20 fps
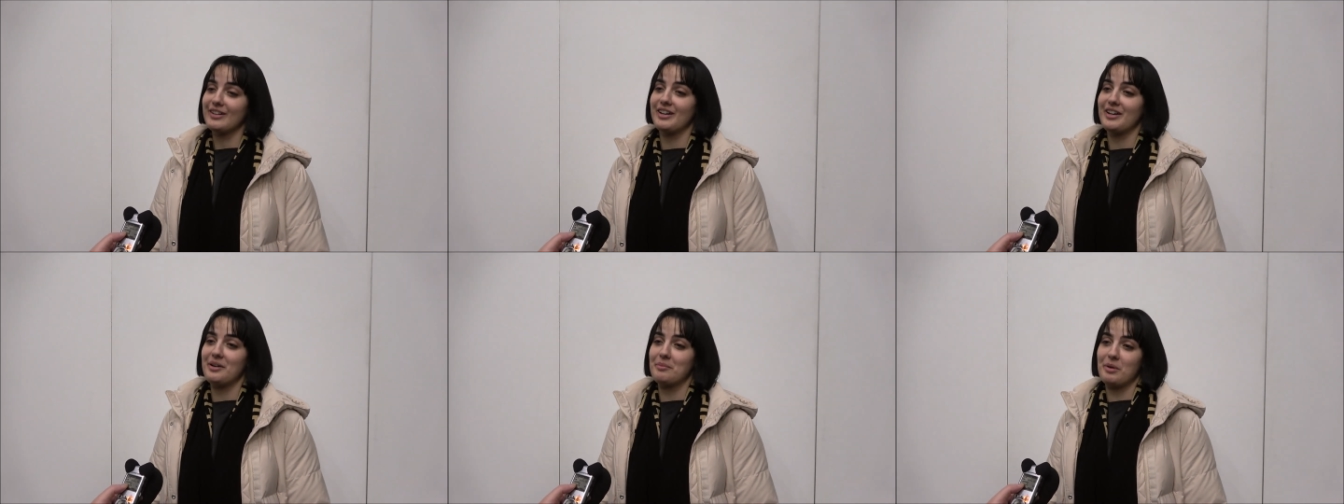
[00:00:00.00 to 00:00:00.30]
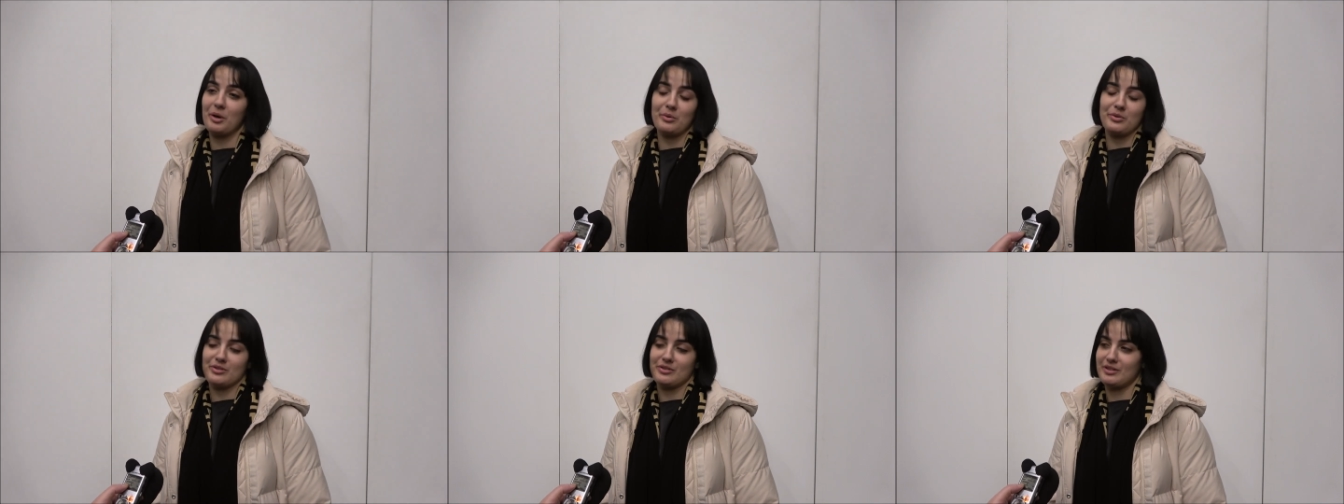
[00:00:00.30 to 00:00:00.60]
Um,
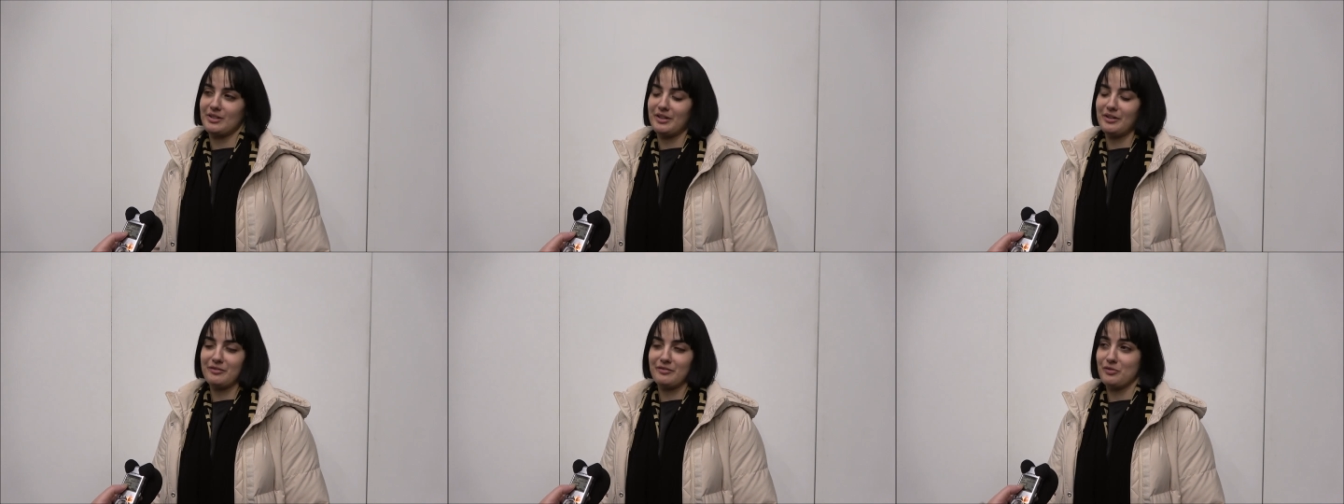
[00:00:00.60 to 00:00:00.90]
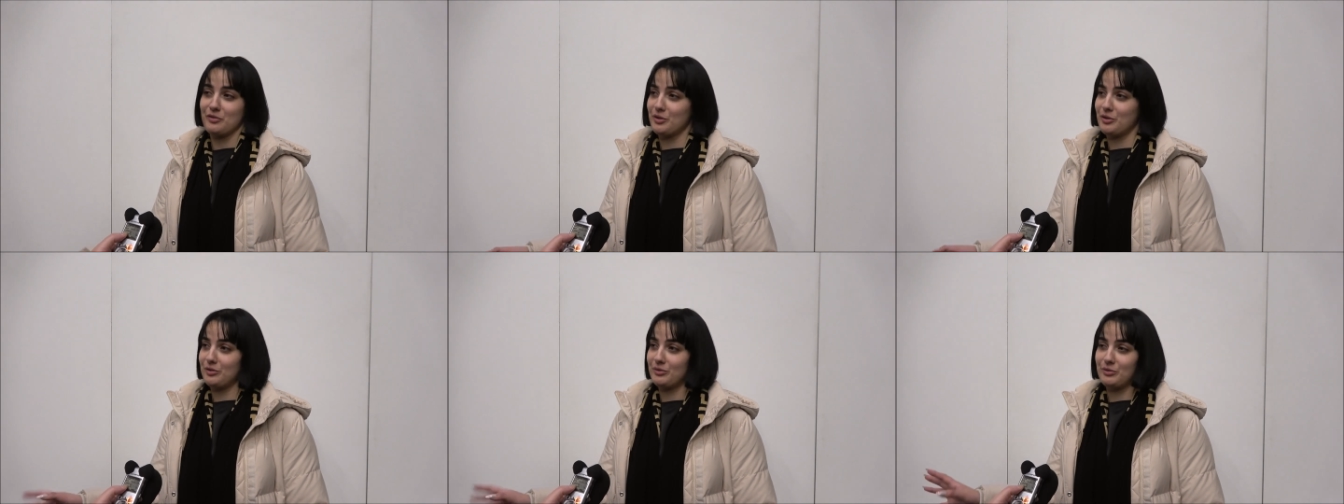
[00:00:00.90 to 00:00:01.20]
I was like
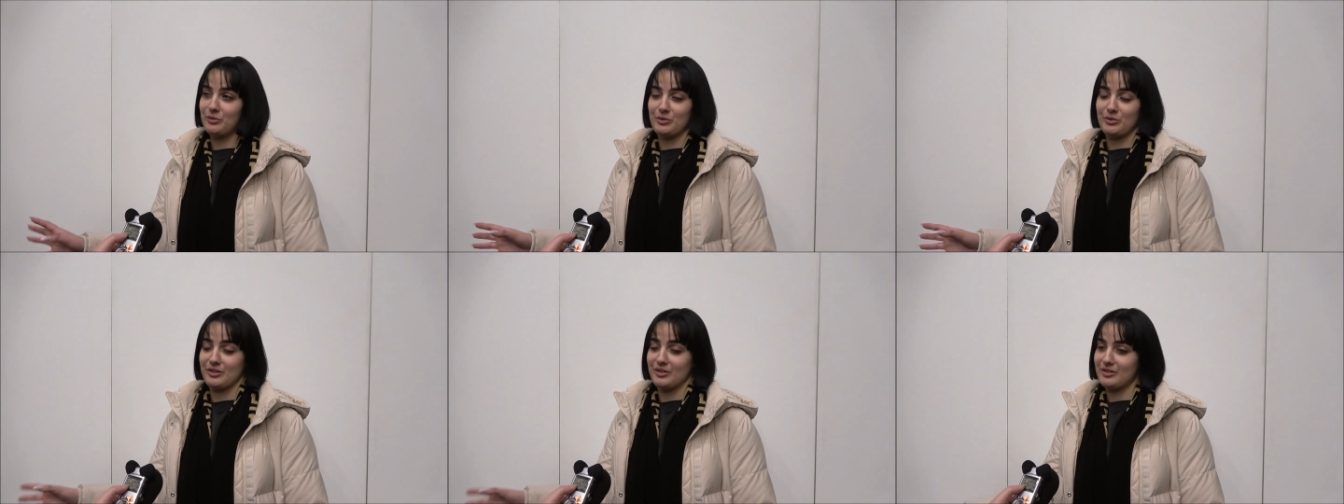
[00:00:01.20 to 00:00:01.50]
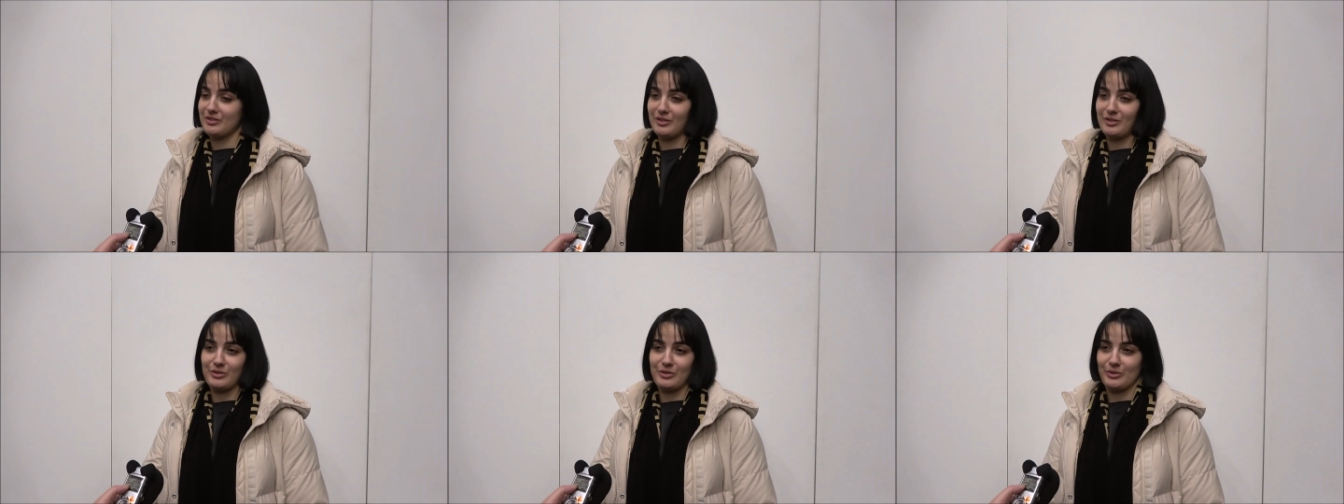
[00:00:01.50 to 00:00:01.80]
four to
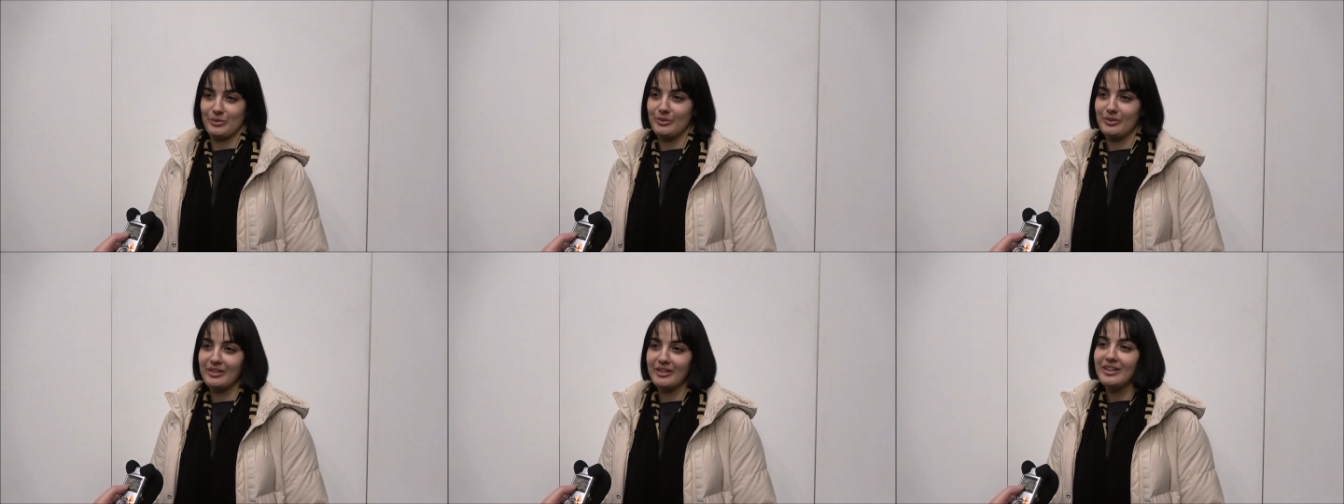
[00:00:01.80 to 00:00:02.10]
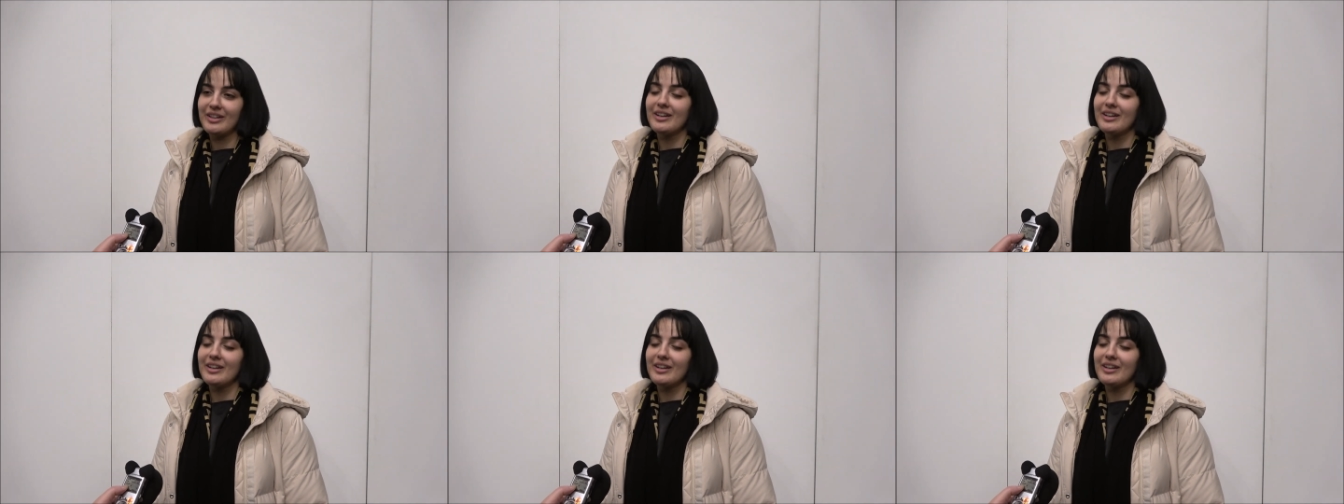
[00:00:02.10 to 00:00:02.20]
six years old.